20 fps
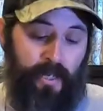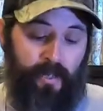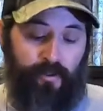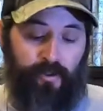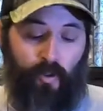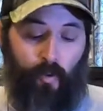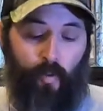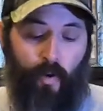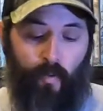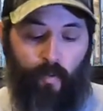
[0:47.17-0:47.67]

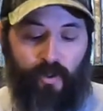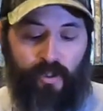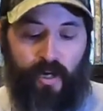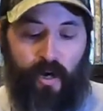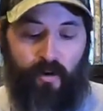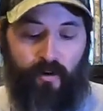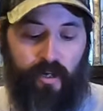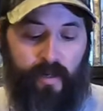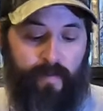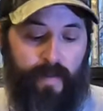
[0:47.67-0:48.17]
So what we're
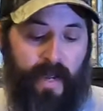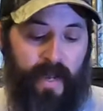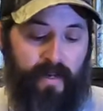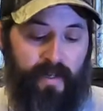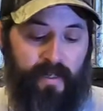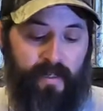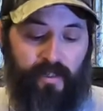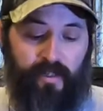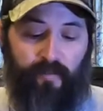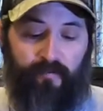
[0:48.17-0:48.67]
talking about
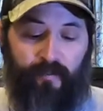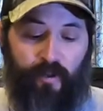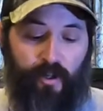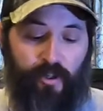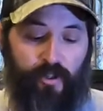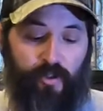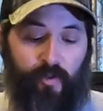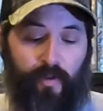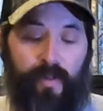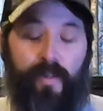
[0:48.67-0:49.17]
is, the
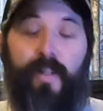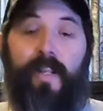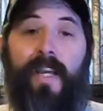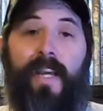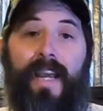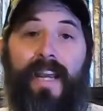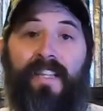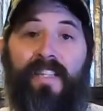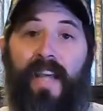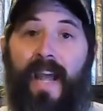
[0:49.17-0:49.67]
first one
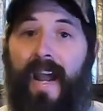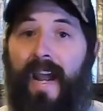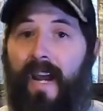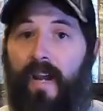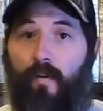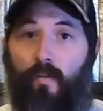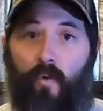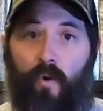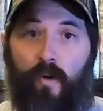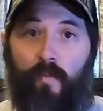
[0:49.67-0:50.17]
is
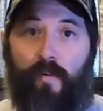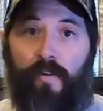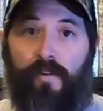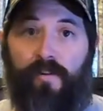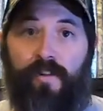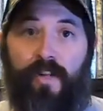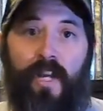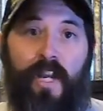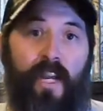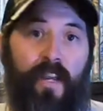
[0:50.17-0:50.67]
hand
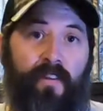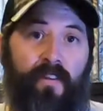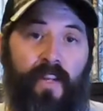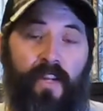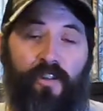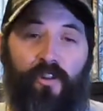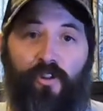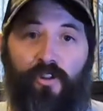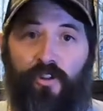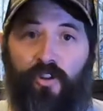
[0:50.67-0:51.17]
warmers.
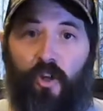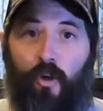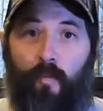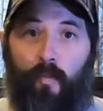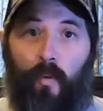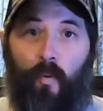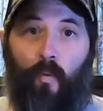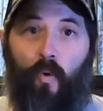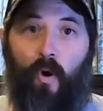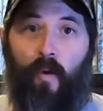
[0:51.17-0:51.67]
These are
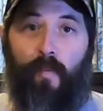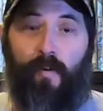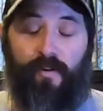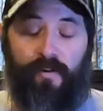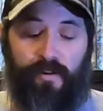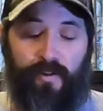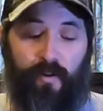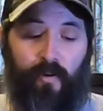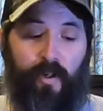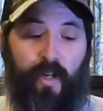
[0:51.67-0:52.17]
super
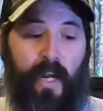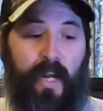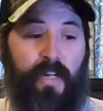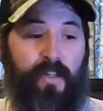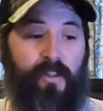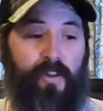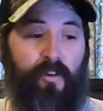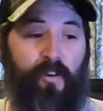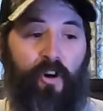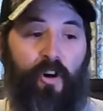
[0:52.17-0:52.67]
warmers, okay?
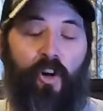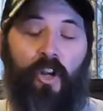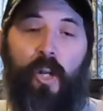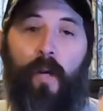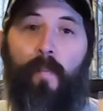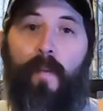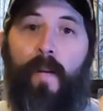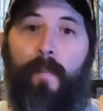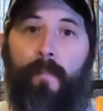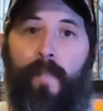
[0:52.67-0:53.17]
So they're a
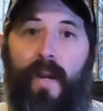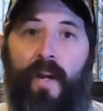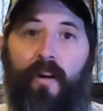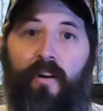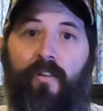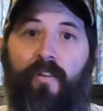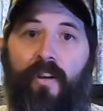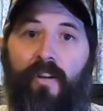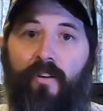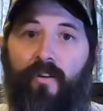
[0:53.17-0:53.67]
little bit
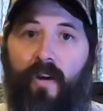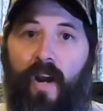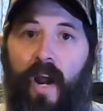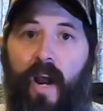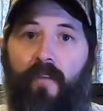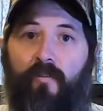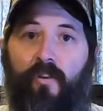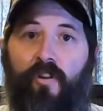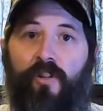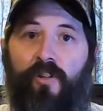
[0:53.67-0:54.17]
bigger than your
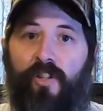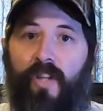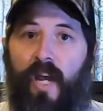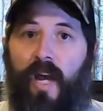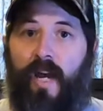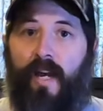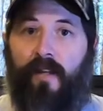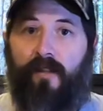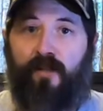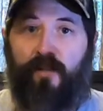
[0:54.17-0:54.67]
average
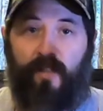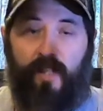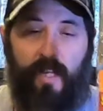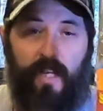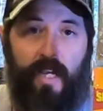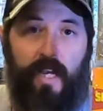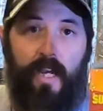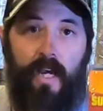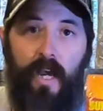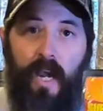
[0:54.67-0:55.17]
size
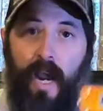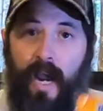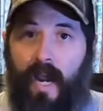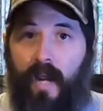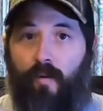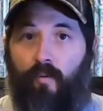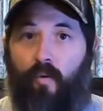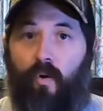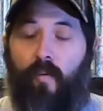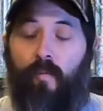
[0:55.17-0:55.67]

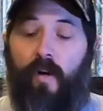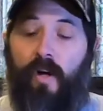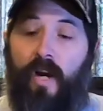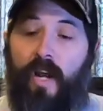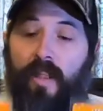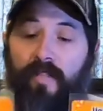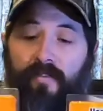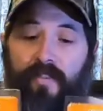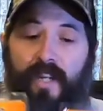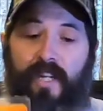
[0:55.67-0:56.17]
hand warmer.
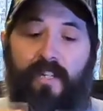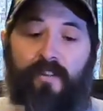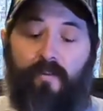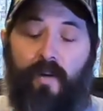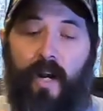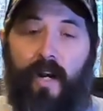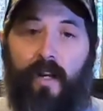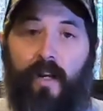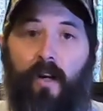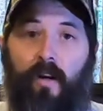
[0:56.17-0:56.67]
These
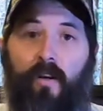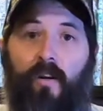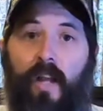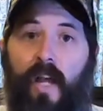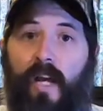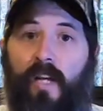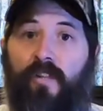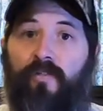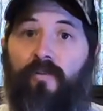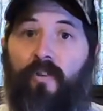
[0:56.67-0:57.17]
right here
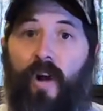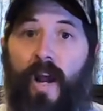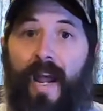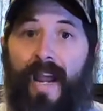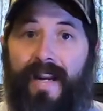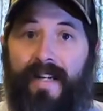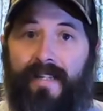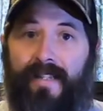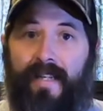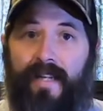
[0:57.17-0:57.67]
last for
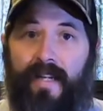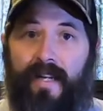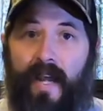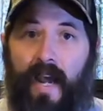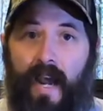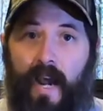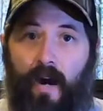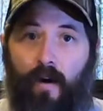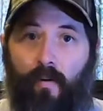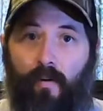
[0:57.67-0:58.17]
eighteen
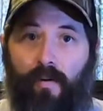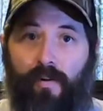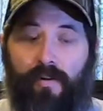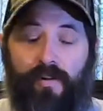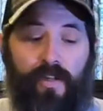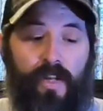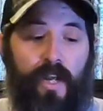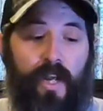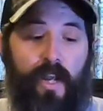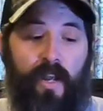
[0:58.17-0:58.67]

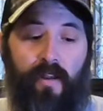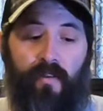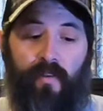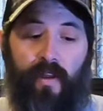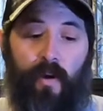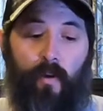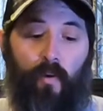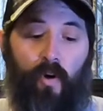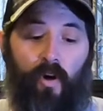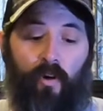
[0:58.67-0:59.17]
hours.
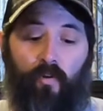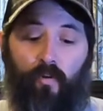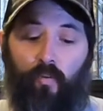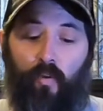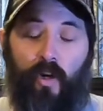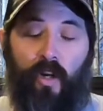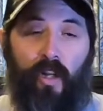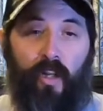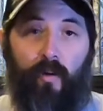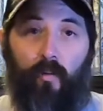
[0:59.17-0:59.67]
They work
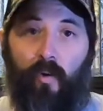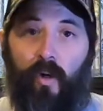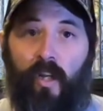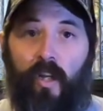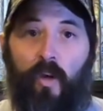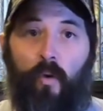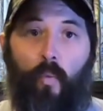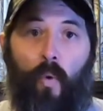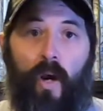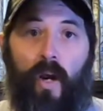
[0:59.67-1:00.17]
really,
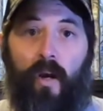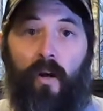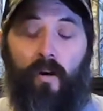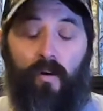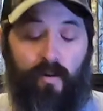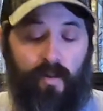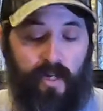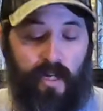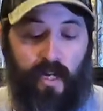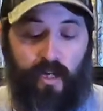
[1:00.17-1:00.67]
really
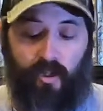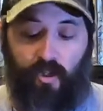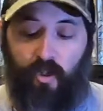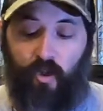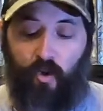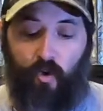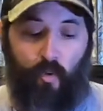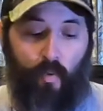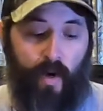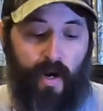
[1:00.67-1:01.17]
well in
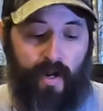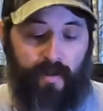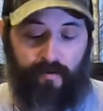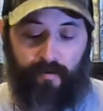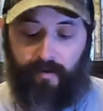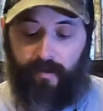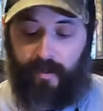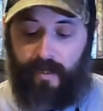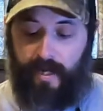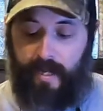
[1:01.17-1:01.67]
cool
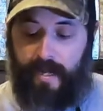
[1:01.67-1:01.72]
weather.